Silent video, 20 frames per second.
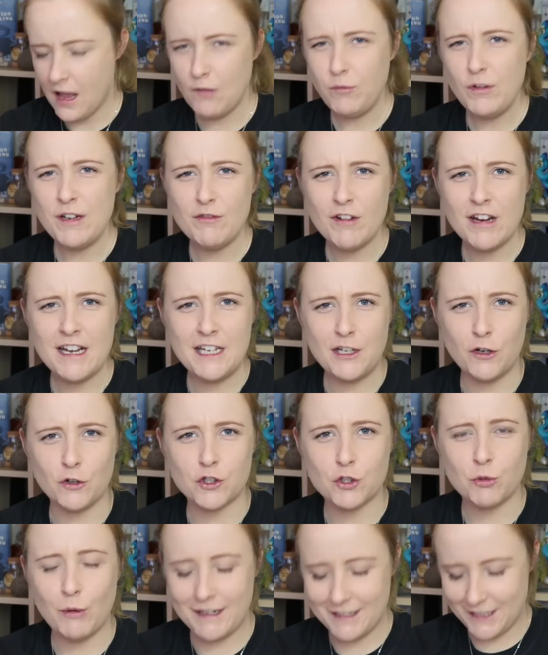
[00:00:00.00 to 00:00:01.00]
Have we really got
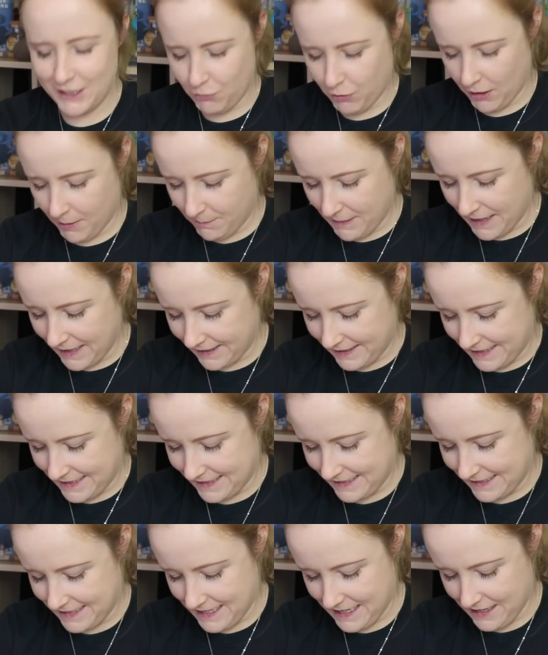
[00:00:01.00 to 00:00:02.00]
21
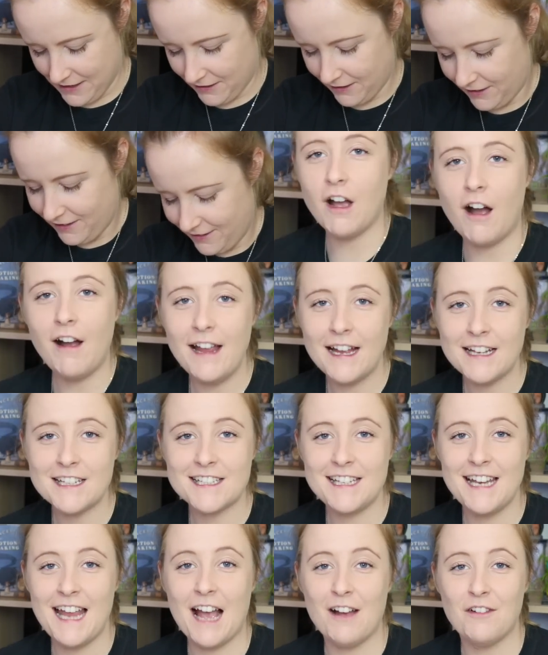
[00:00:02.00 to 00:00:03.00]
magnets in here? I
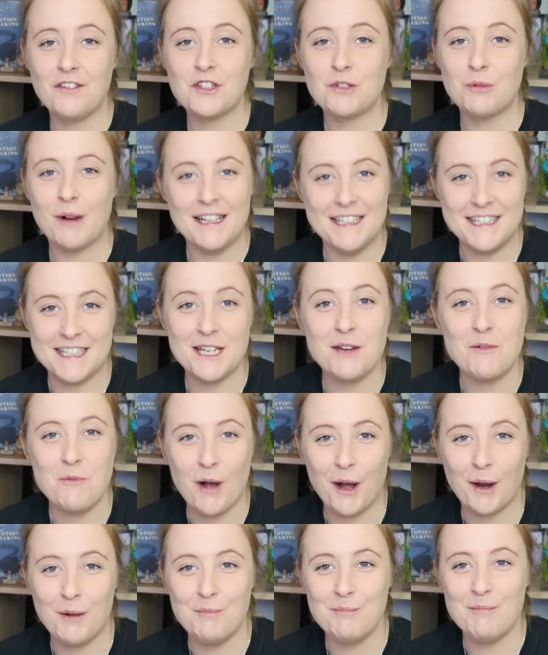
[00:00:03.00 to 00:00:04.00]
actually have
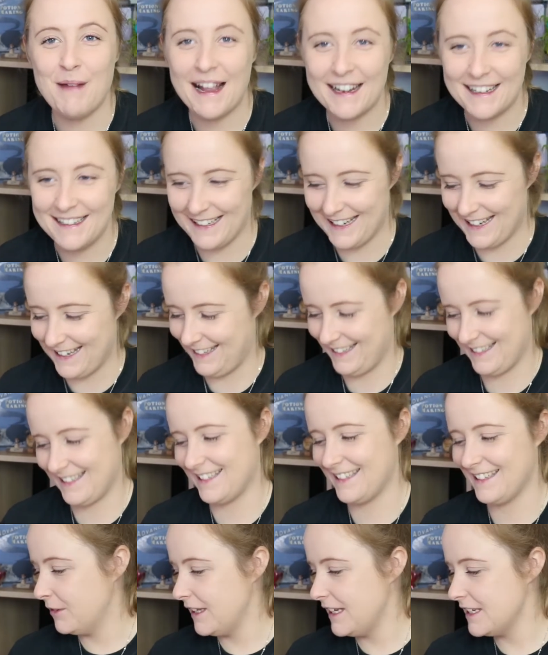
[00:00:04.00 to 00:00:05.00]
21
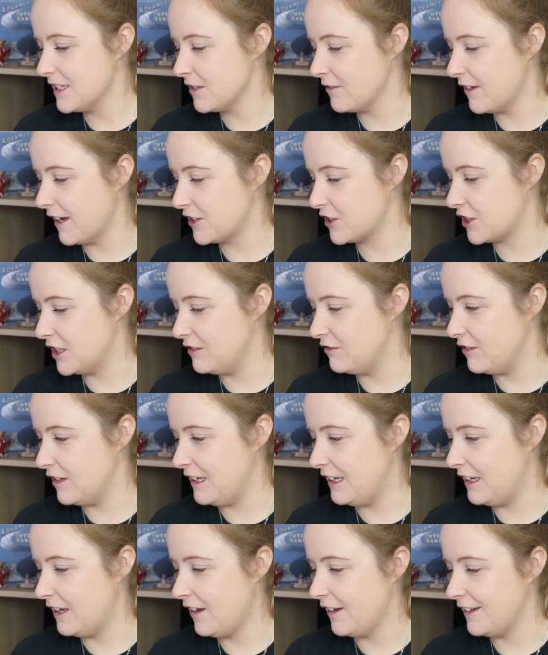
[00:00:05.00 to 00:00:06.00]
magnets. Well, these are actually
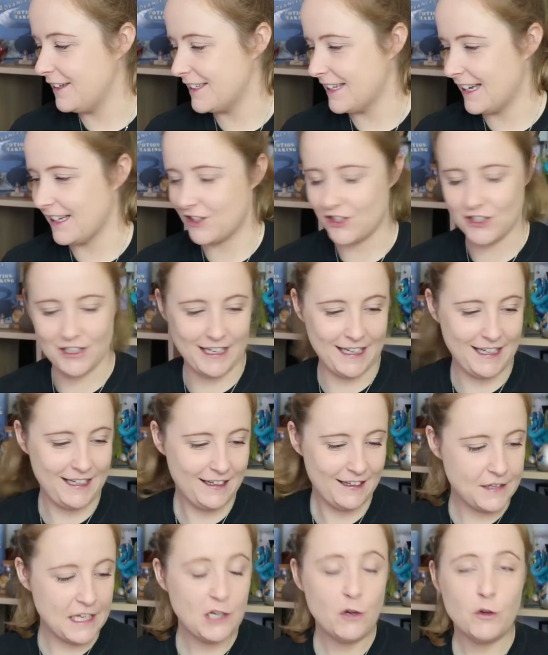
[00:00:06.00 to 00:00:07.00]
really nice, actually.
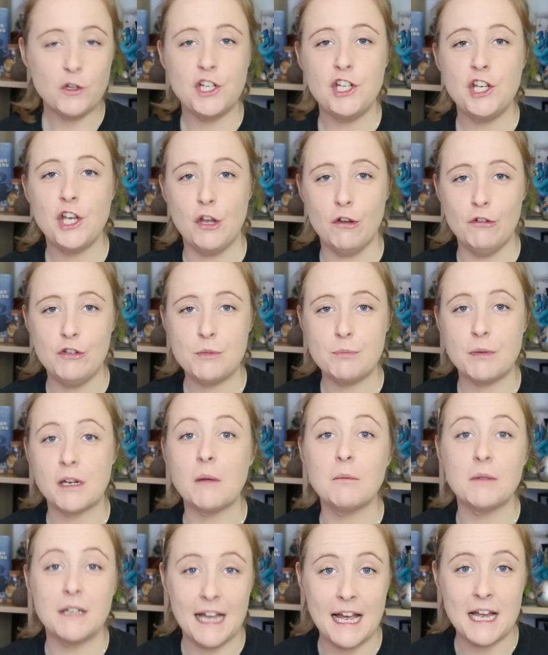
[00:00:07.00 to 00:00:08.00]
They're not huge, but
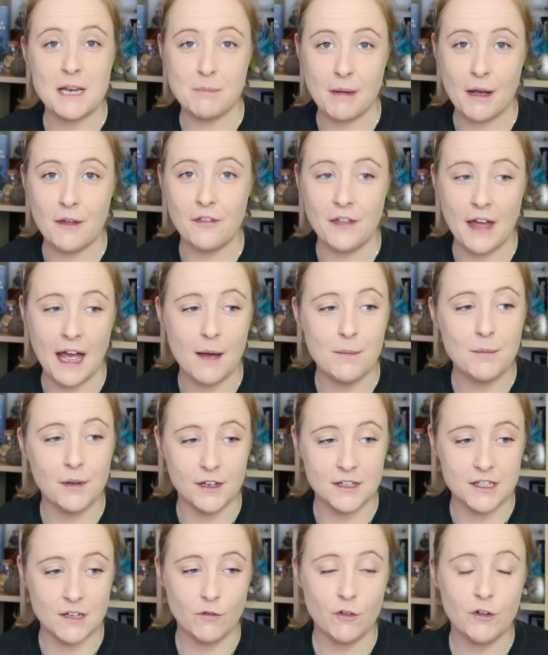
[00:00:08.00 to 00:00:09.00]
I'm glad about that
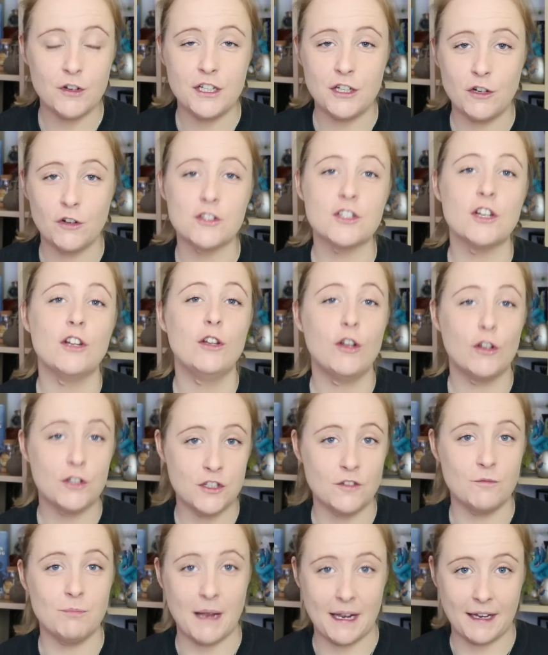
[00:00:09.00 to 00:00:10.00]
because I've already got a lot
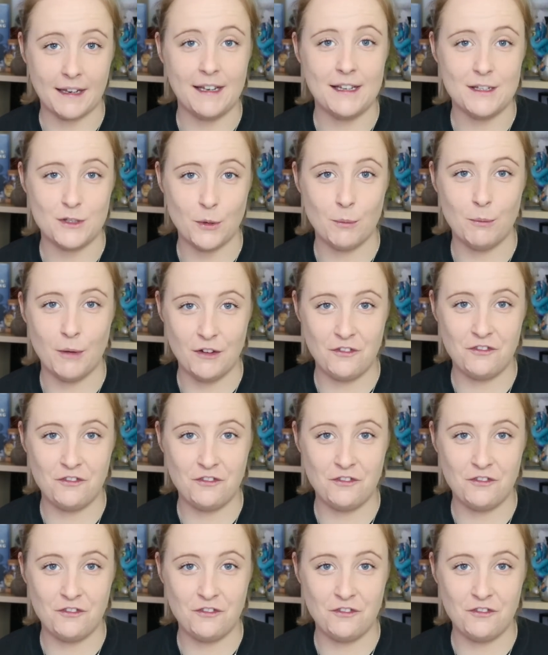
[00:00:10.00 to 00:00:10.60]
of magnets on my